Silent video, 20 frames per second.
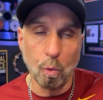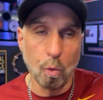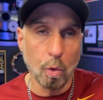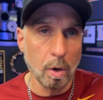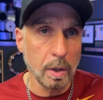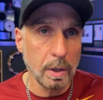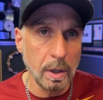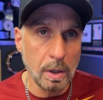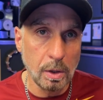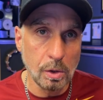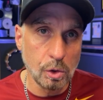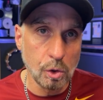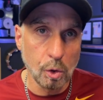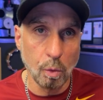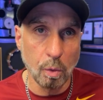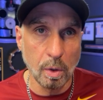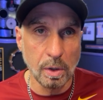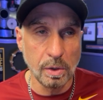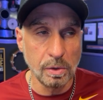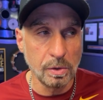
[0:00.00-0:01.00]
working
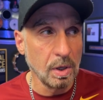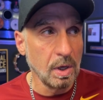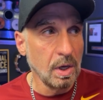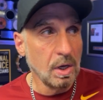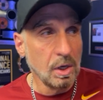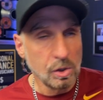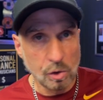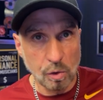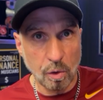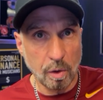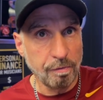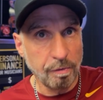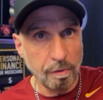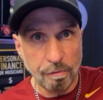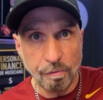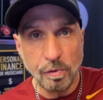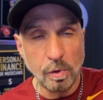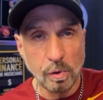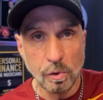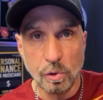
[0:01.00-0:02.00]
towards sort of a
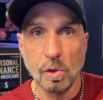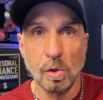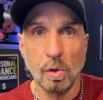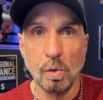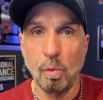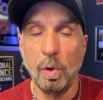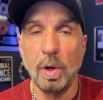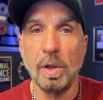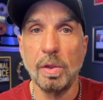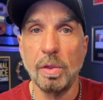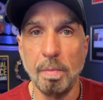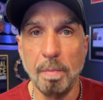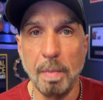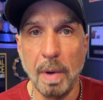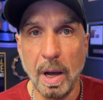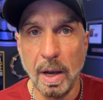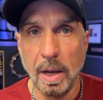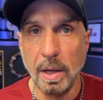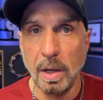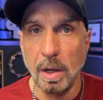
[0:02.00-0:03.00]
future with
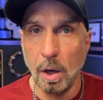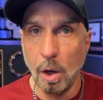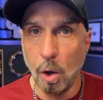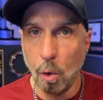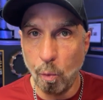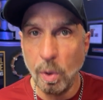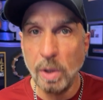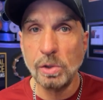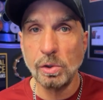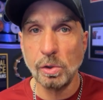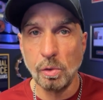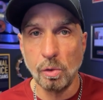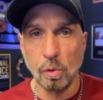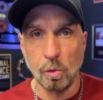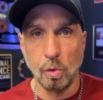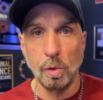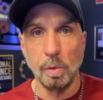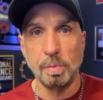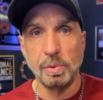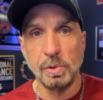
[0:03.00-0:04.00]
my original
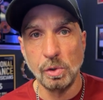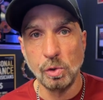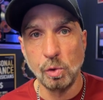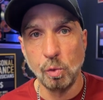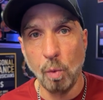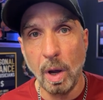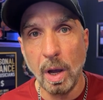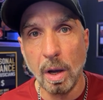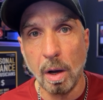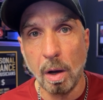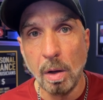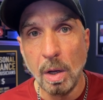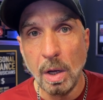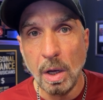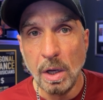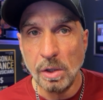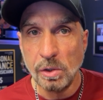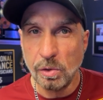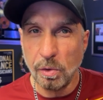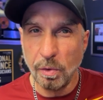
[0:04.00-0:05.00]
groups as well.
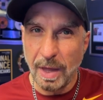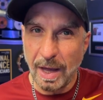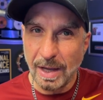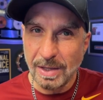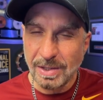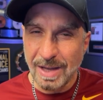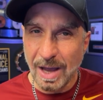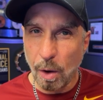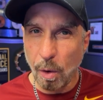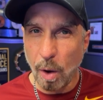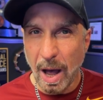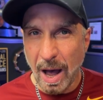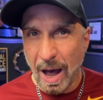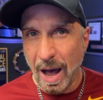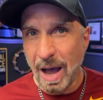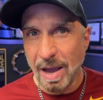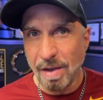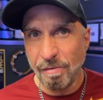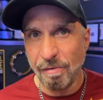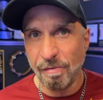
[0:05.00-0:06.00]
So that's how
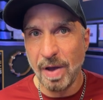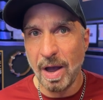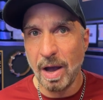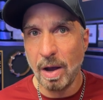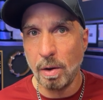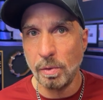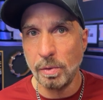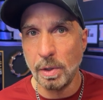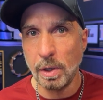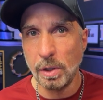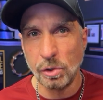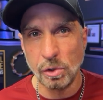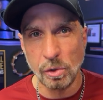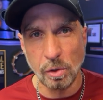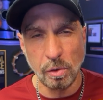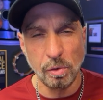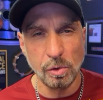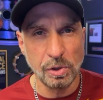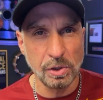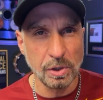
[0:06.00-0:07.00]
I found a
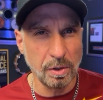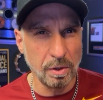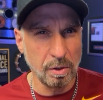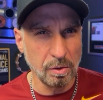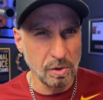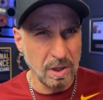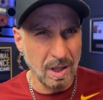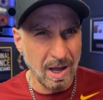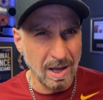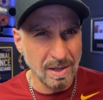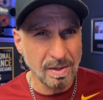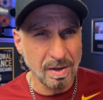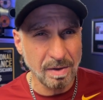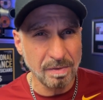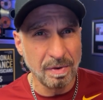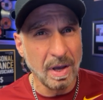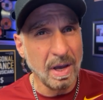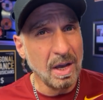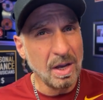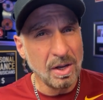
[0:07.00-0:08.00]
solution. There's lots
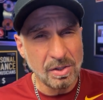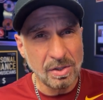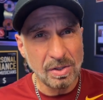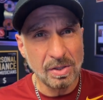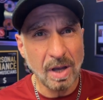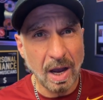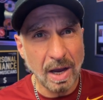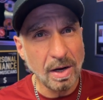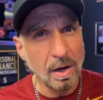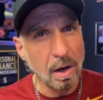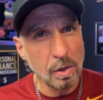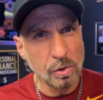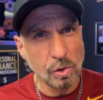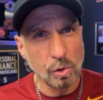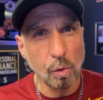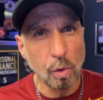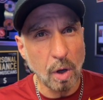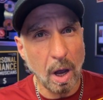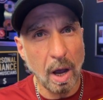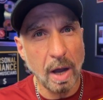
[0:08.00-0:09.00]
of side
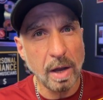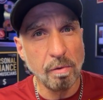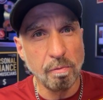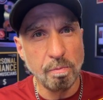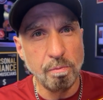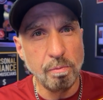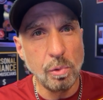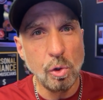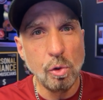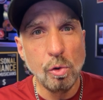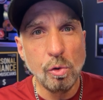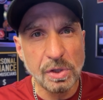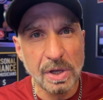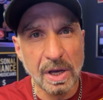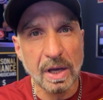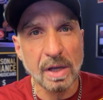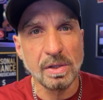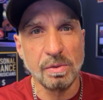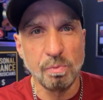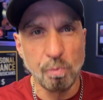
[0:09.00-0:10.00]
hustle kind of
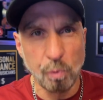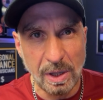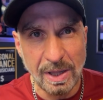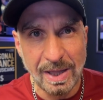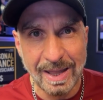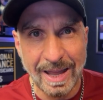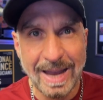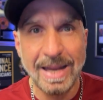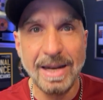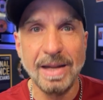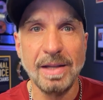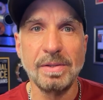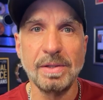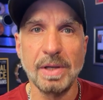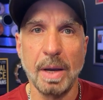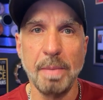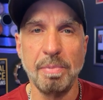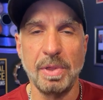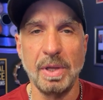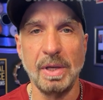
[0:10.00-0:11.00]
music related
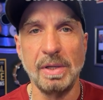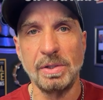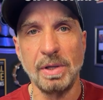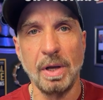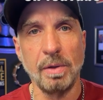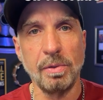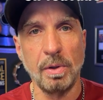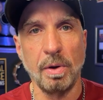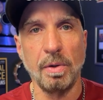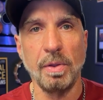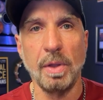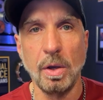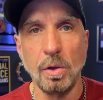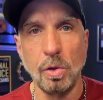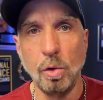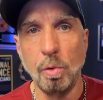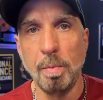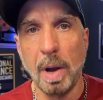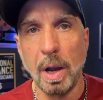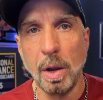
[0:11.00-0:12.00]
type things out there that
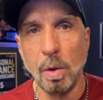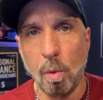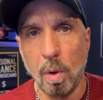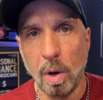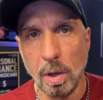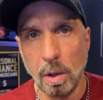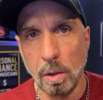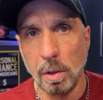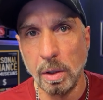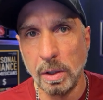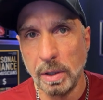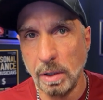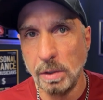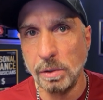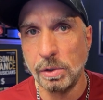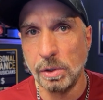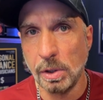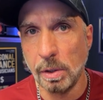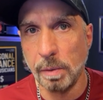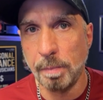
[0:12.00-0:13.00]
you might want to look
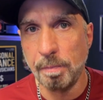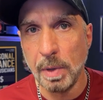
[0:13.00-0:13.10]
into.